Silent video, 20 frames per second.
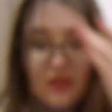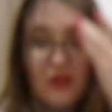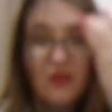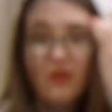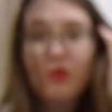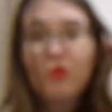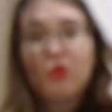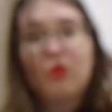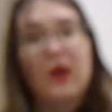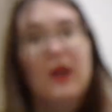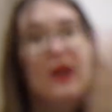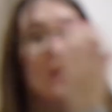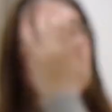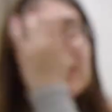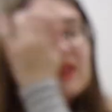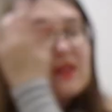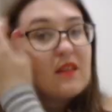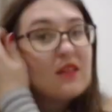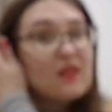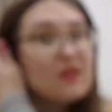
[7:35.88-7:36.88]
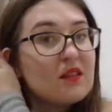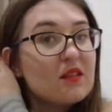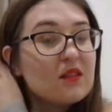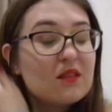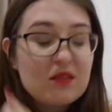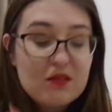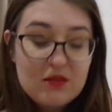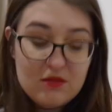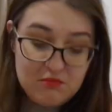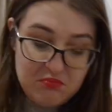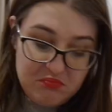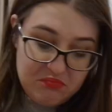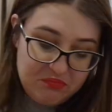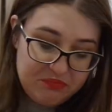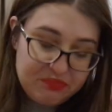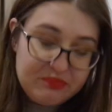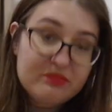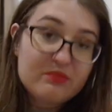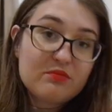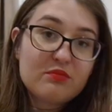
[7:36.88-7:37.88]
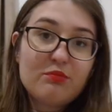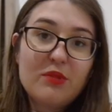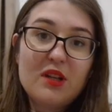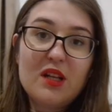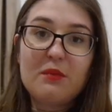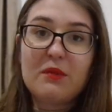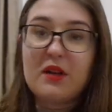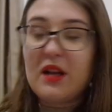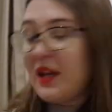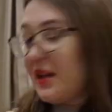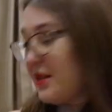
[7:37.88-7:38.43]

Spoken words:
I don't know why, but I'm